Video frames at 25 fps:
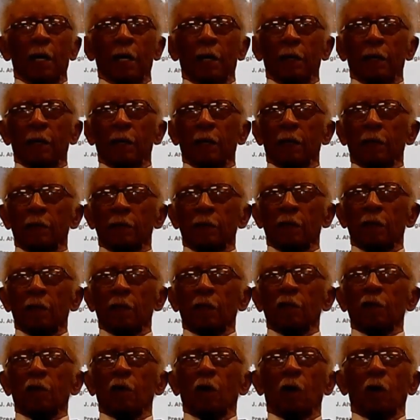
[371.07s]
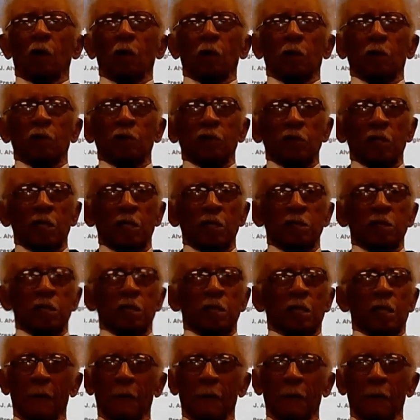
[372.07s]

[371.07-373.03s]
And the other organizations.